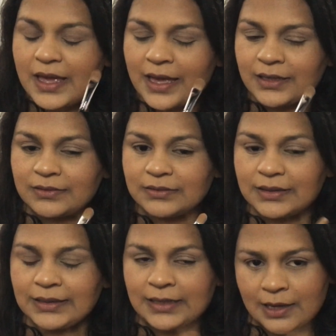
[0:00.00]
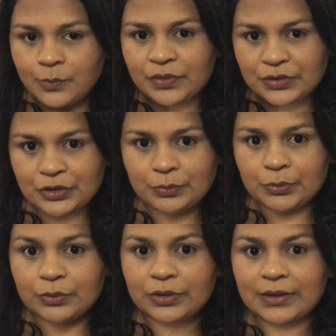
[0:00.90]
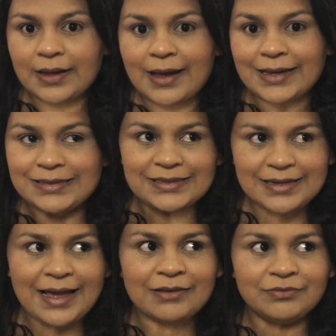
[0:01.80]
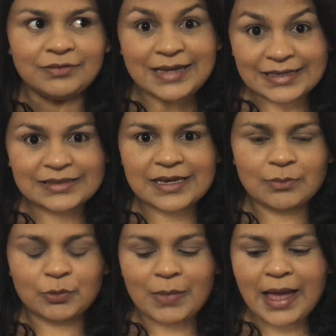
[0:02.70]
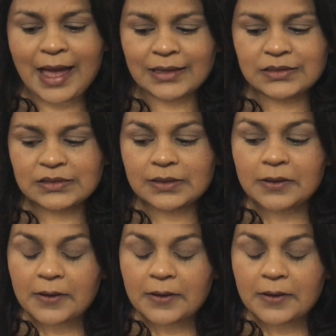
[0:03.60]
And yeah, with the newborn, I did have less time on my hands.